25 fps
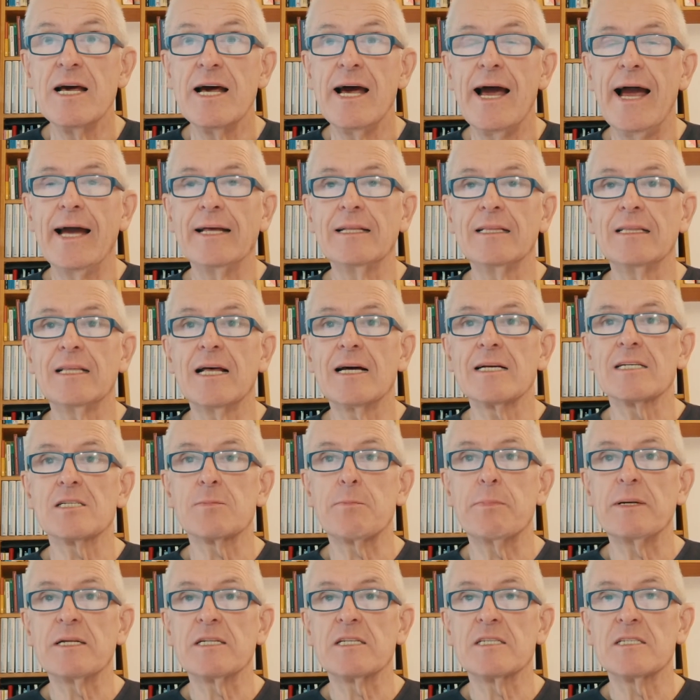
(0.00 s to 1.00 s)
and
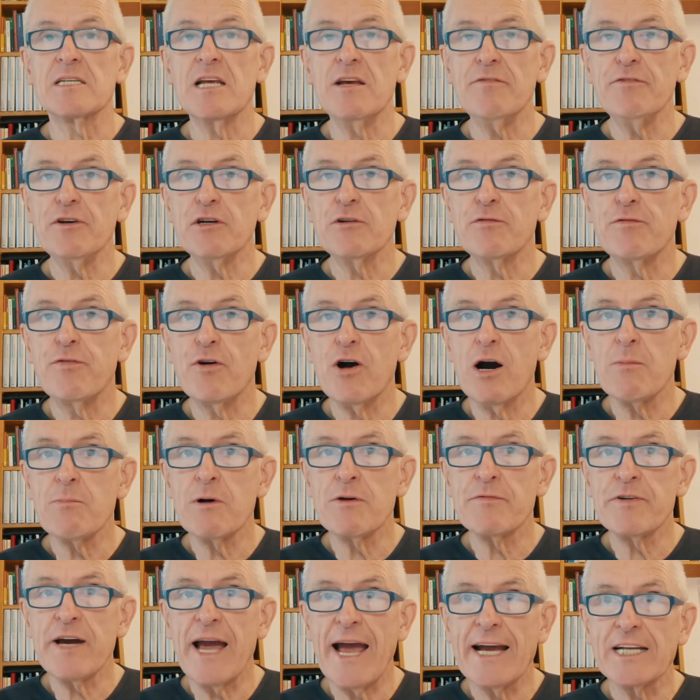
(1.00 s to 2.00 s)
specific form of
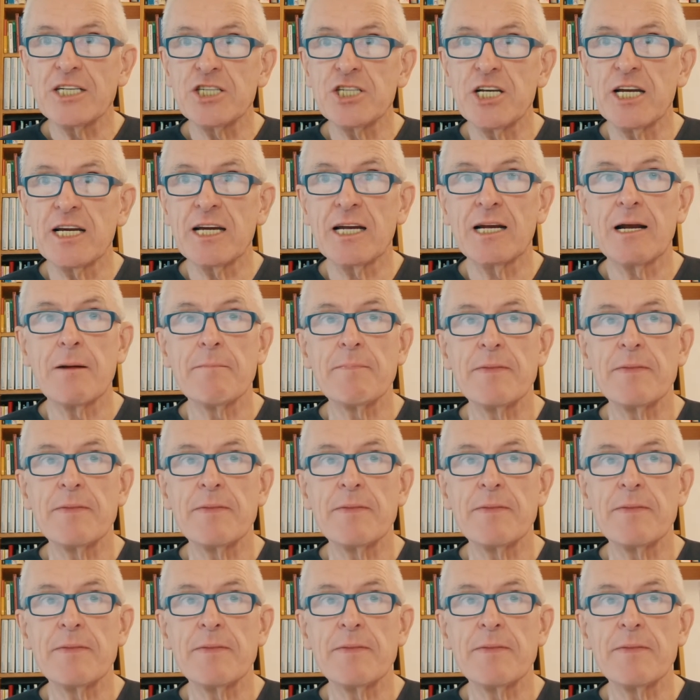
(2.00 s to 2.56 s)
hedging,